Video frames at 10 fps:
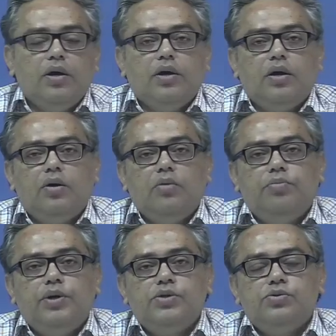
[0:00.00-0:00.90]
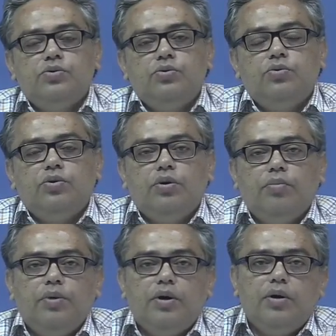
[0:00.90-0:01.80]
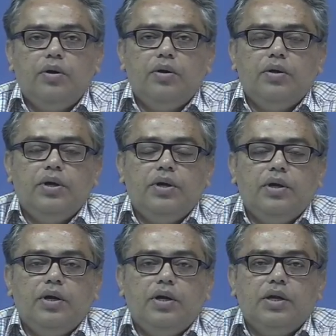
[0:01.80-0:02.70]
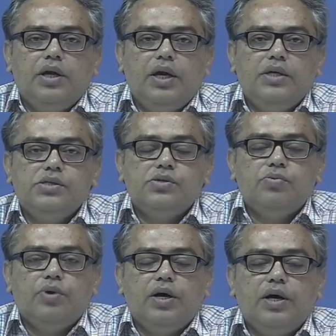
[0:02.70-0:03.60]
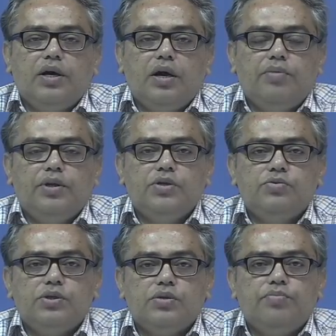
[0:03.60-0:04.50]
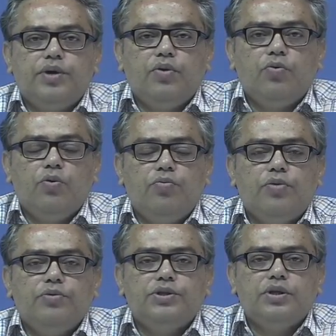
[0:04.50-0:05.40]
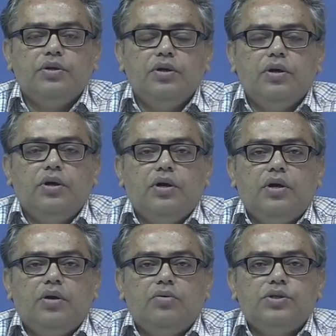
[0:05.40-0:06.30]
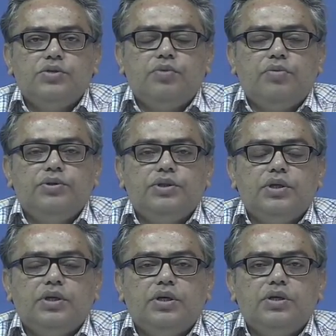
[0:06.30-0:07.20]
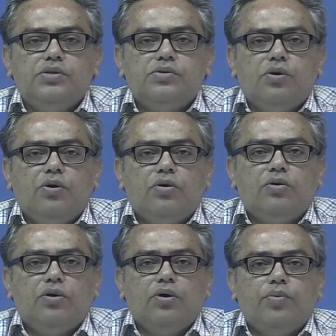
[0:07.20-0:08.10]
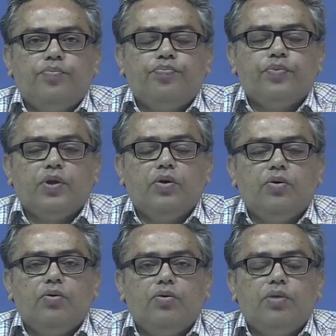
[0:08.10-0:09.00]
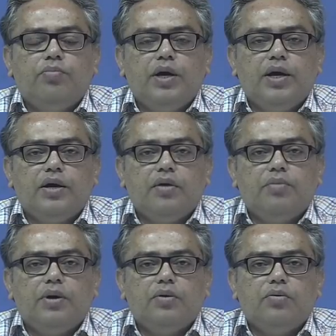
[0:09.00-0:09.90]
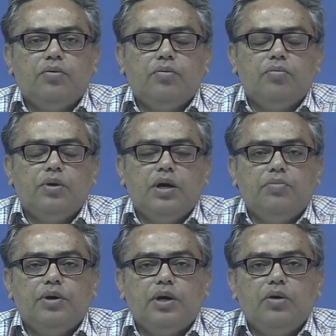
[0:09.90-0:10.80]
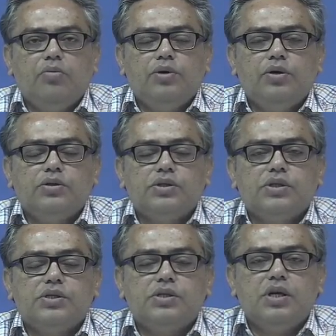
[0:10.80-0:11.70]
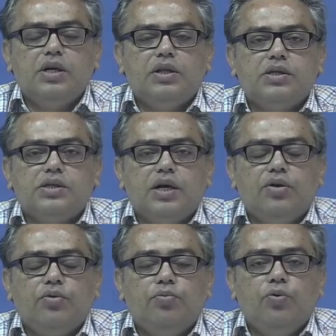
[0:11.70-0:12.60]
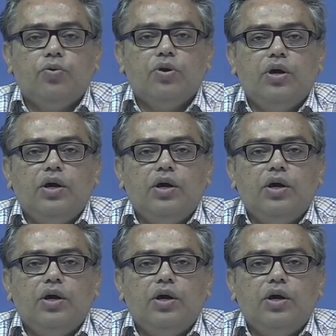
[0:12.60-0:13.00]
now please do remember in in case where i mean this was a pretty old provision now this provision is not uh, you know replicated but you know but let me tell you because it's still in the statute book